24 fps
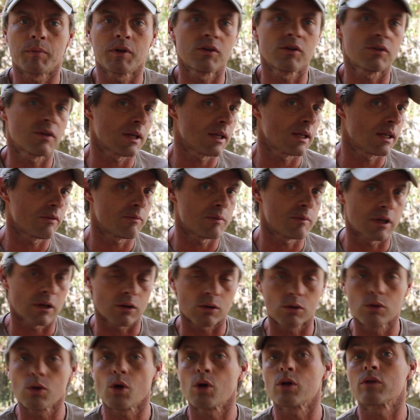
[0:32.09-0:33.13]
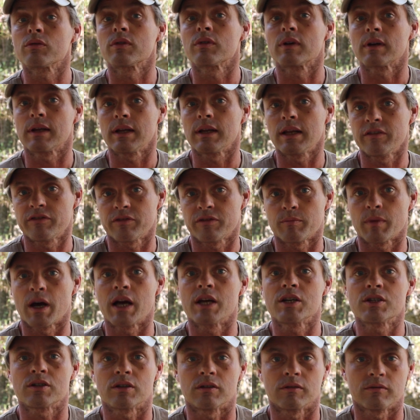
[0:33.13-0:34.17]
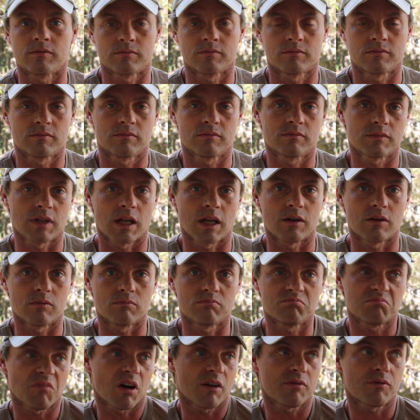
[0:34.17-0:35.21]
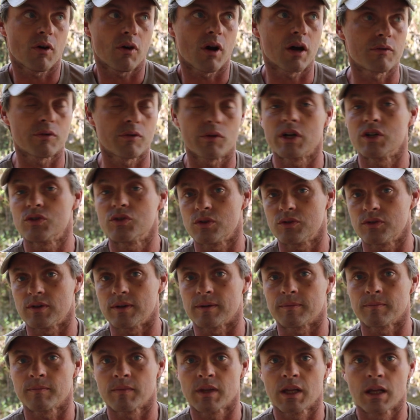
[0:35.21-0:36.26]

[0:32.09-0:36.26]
because they give me a lot of information that I find very interesting.